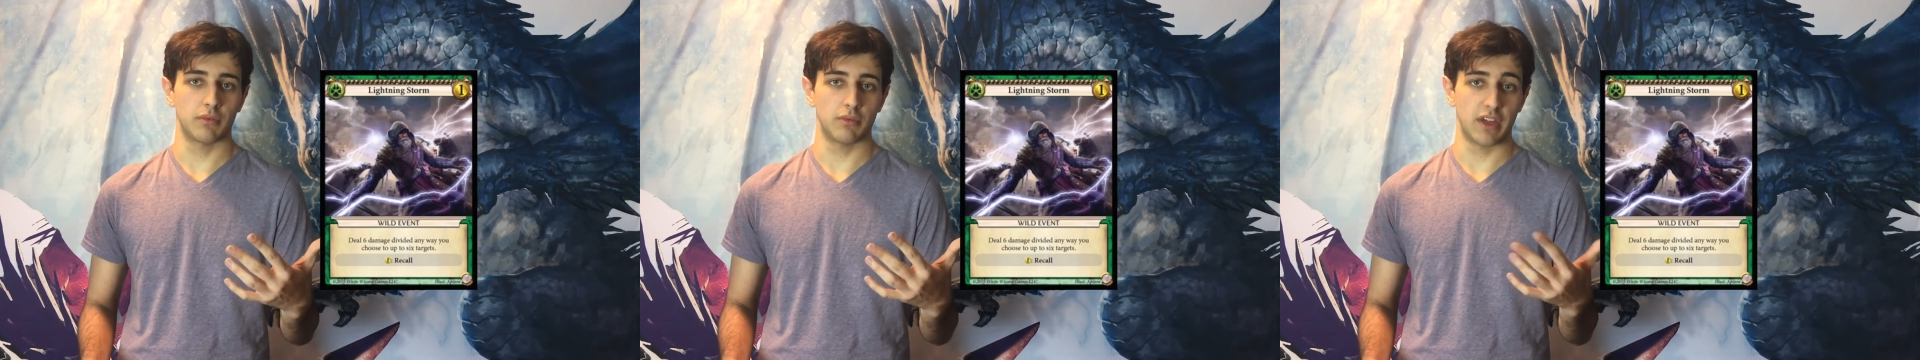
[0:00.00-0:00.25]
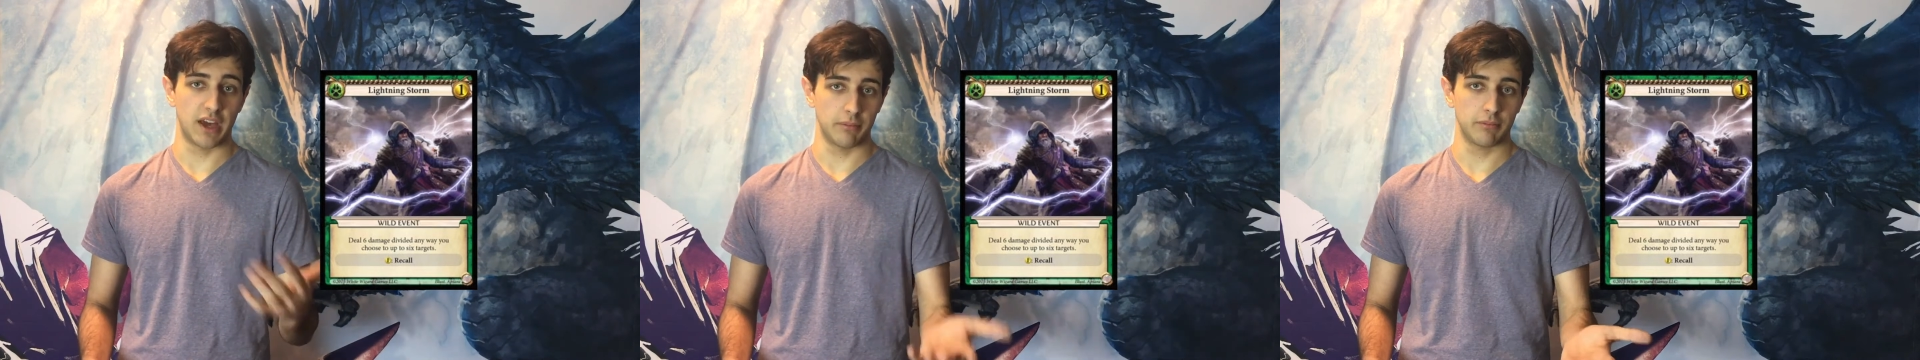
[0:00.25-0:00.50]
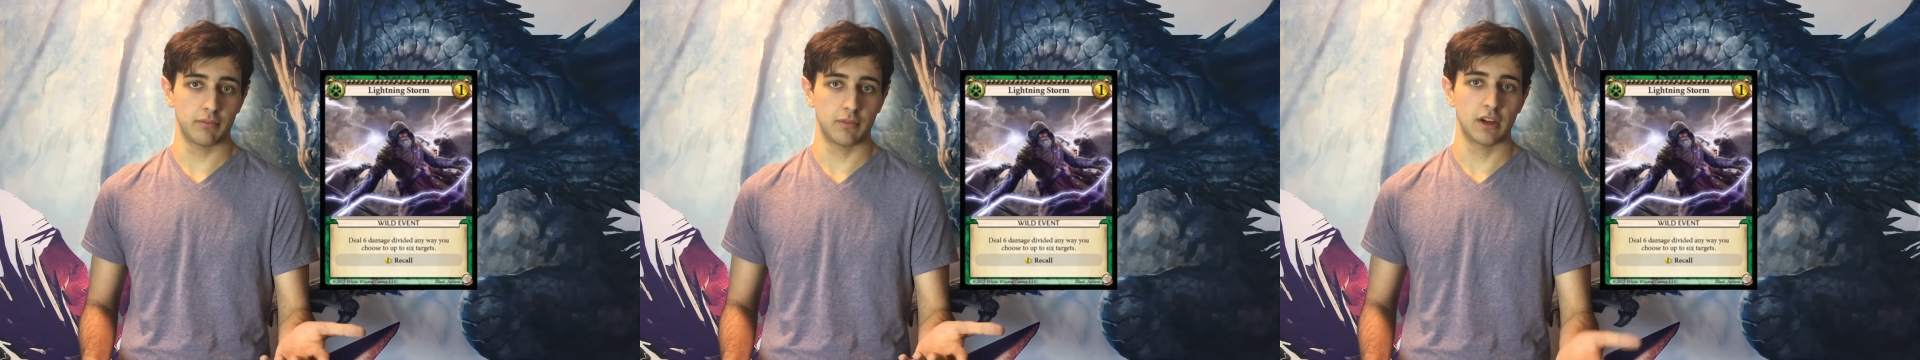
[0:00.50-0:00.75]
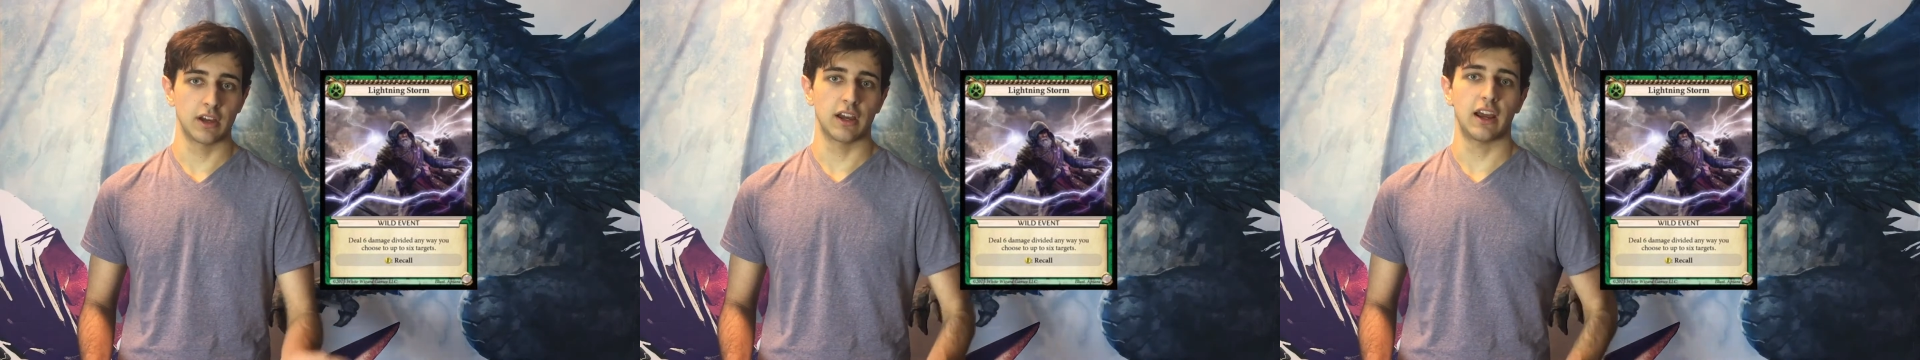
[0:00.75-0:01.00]
them
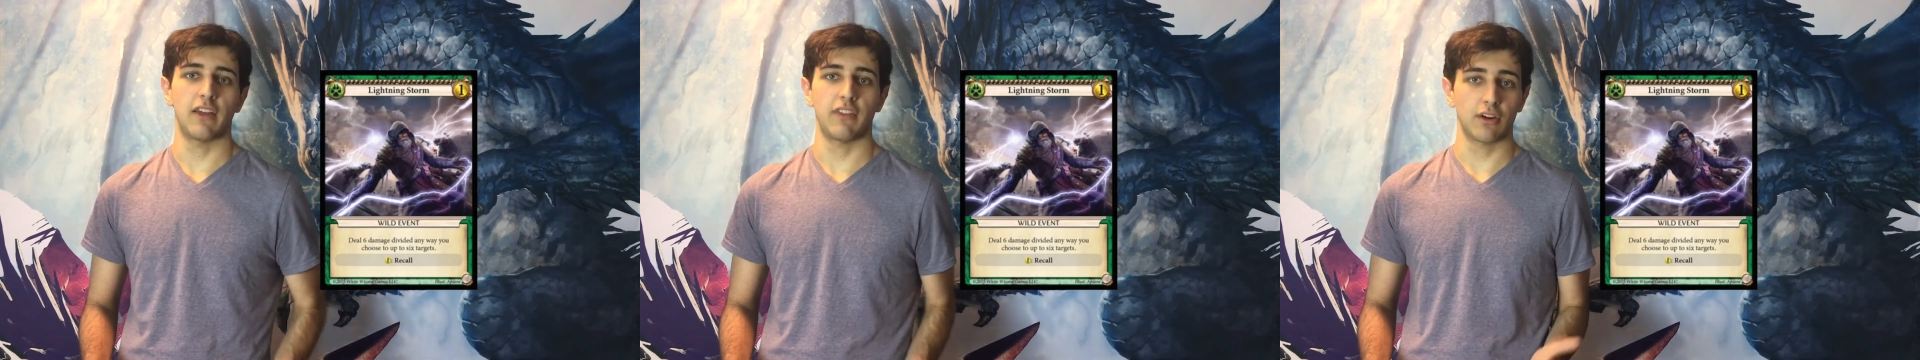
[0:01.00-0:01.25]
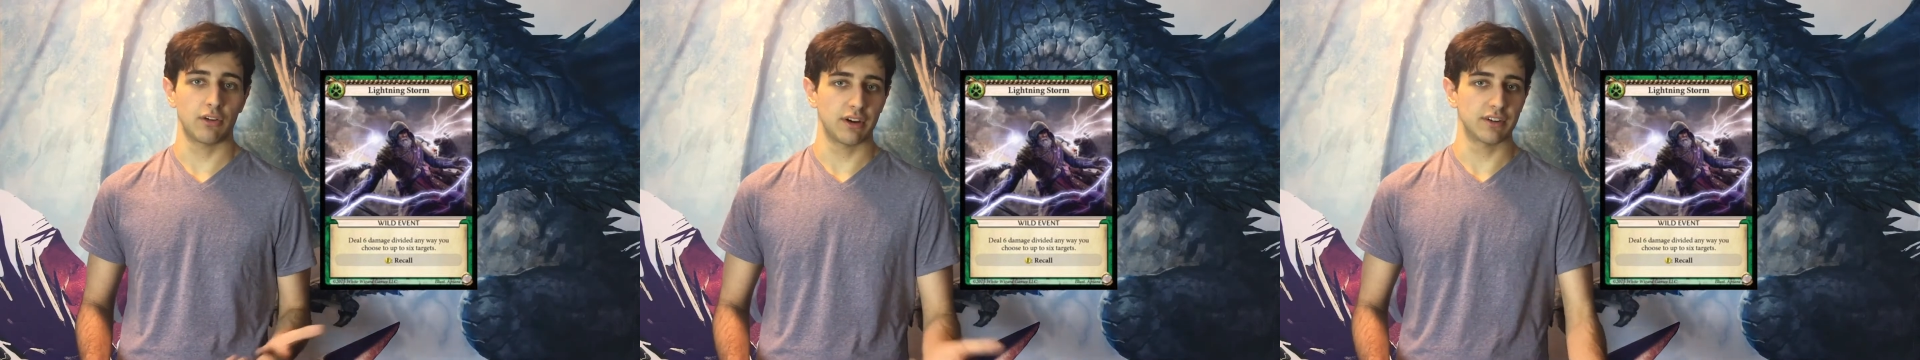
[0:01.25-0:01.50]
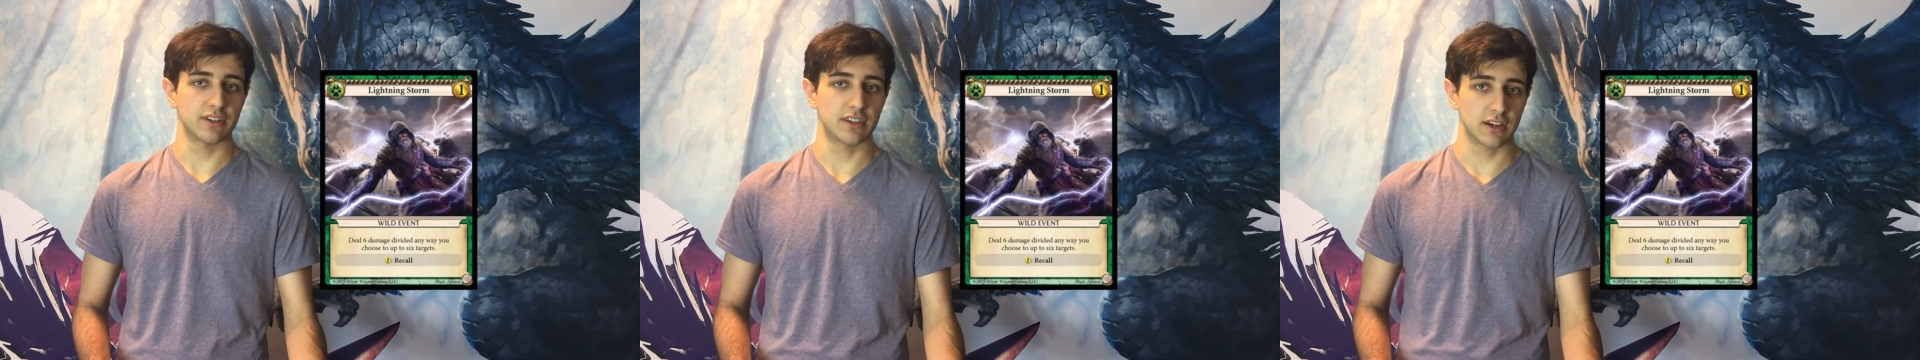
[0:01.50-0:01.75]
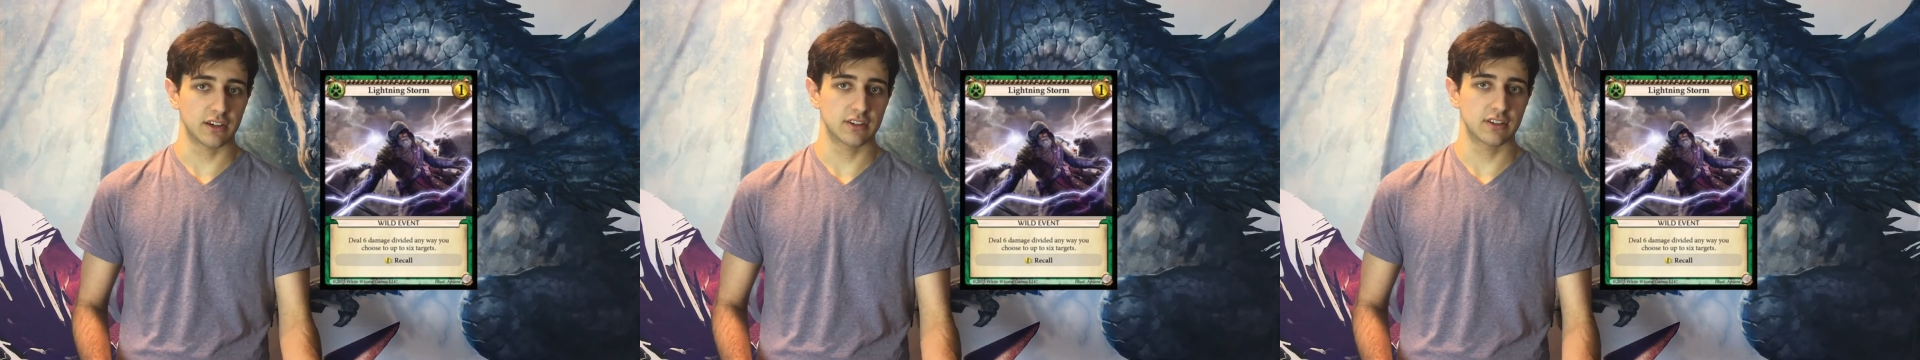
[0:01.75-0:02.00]
and they go down to
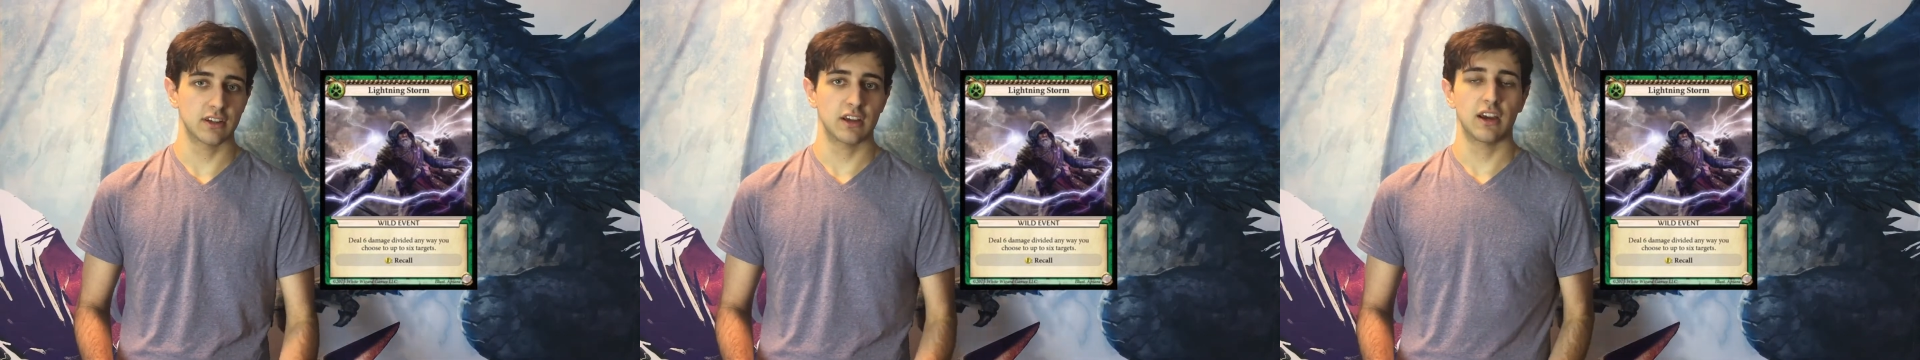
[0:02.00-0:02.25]
6.